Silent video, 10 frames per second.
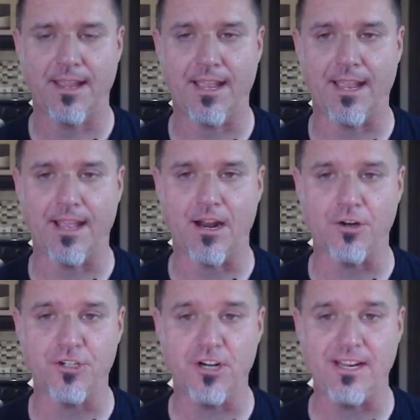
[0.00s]
And
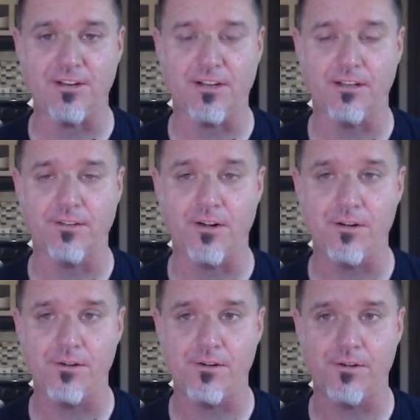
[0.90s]
our journey took us
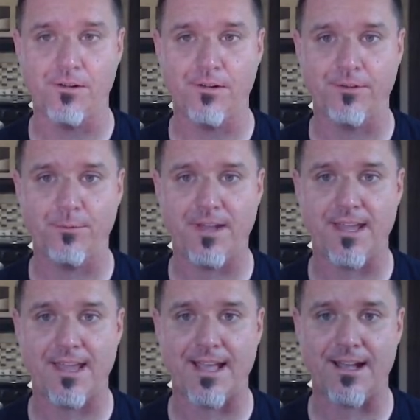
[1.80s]
all the
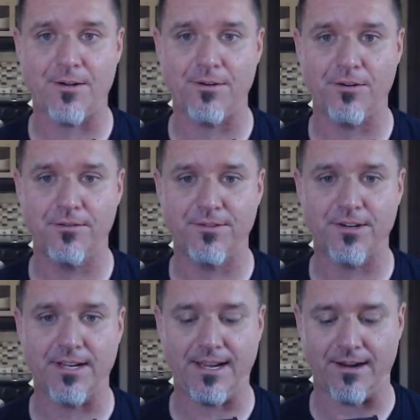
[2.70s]
way out
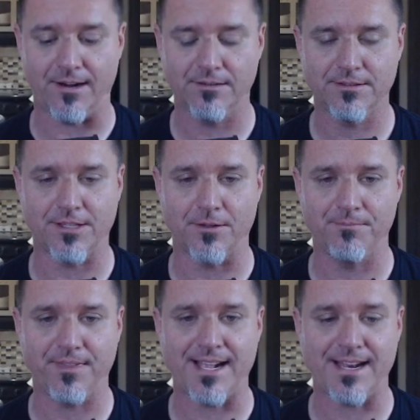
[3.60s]
over here.
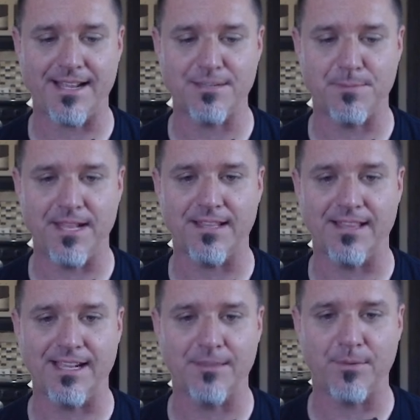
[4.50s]
So that has been the
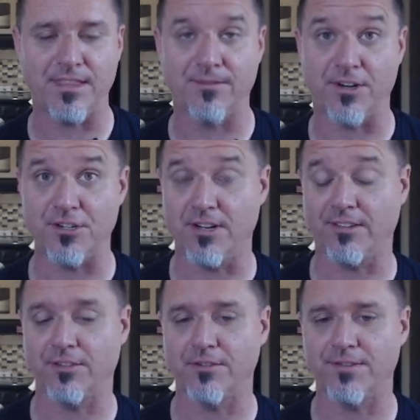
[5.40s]
length and breadth of our
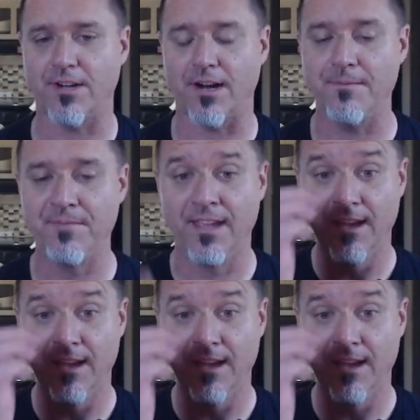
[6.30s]
journey so far.